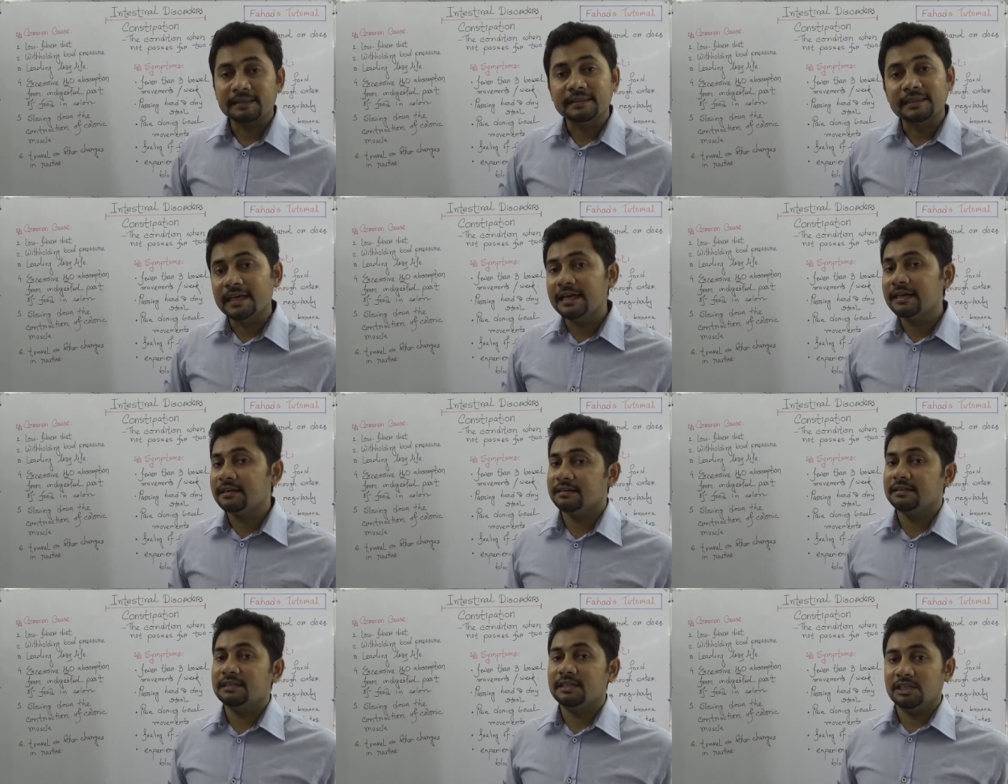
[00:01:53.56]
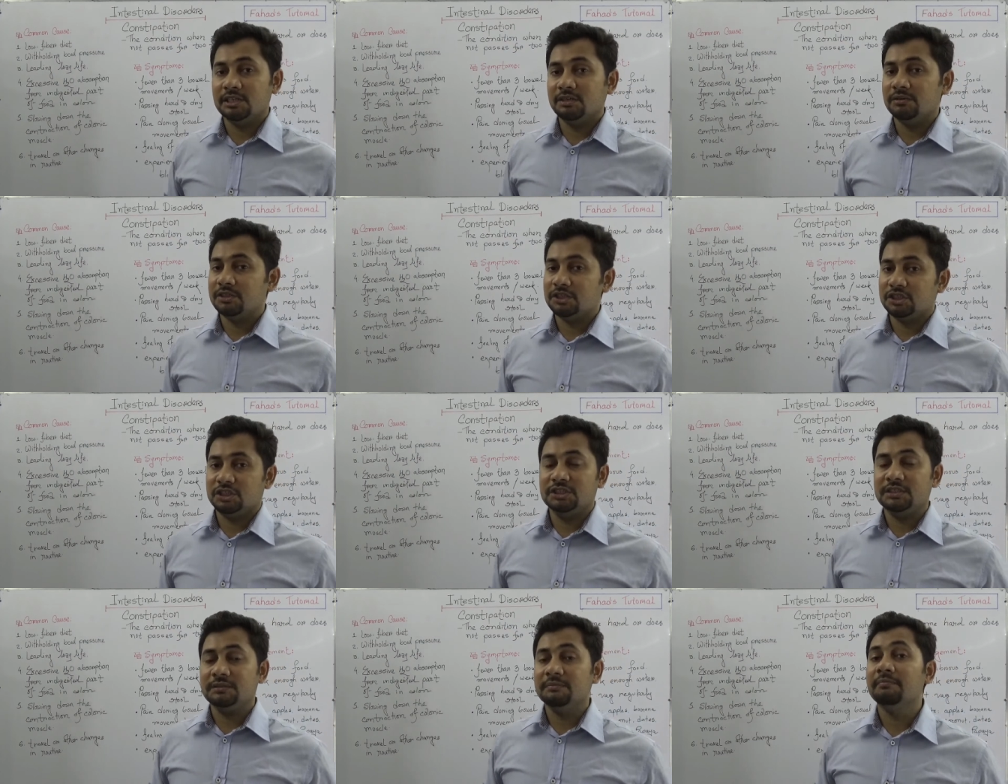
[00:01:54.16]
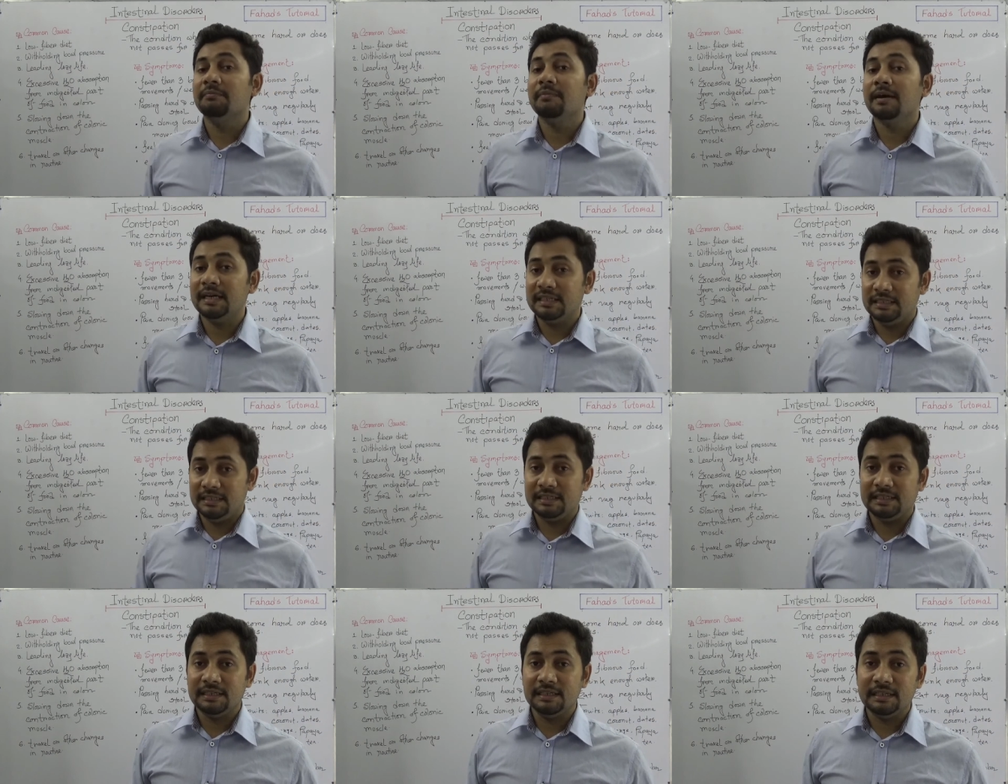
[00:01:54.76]
then he or she
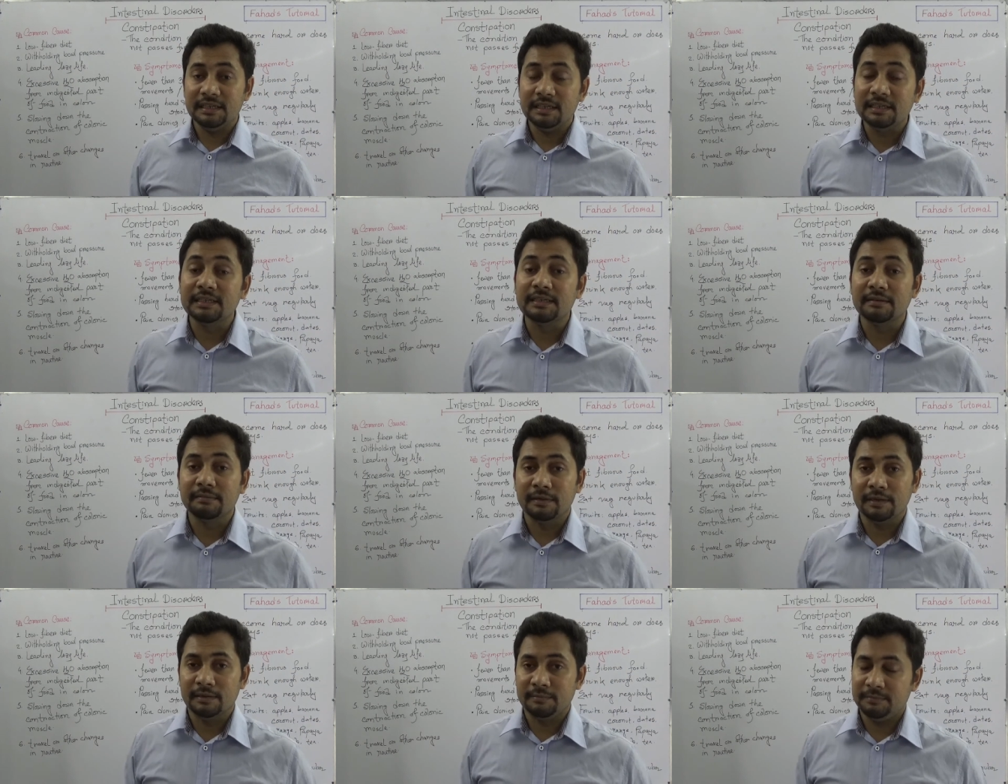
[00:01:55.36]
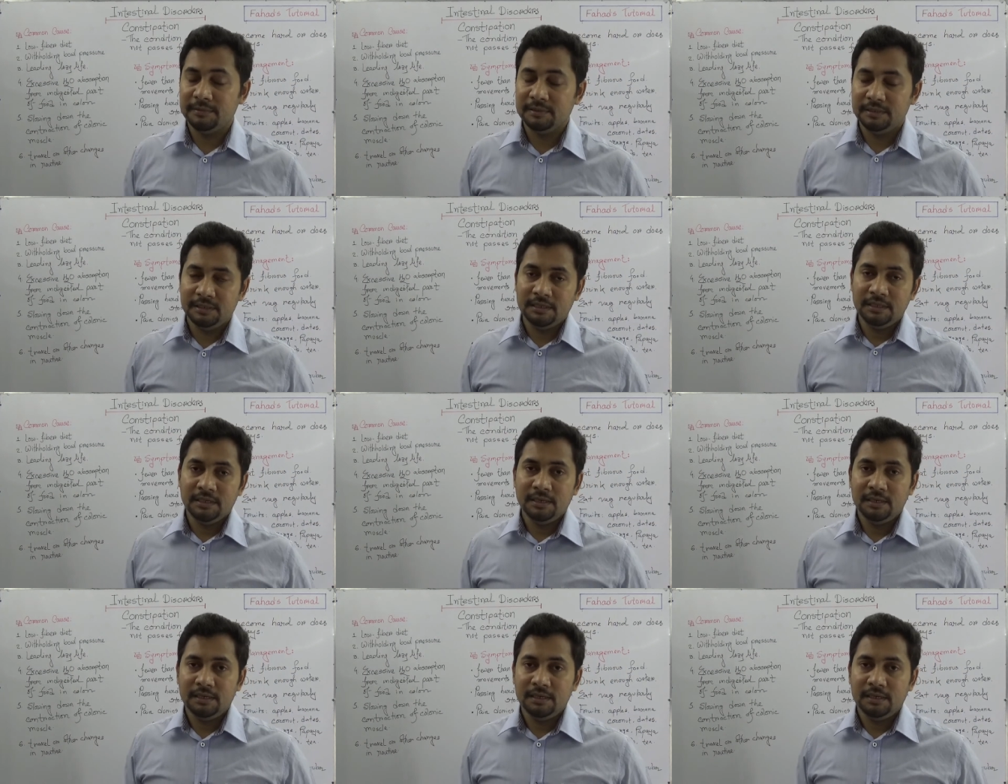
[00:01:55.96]
might develop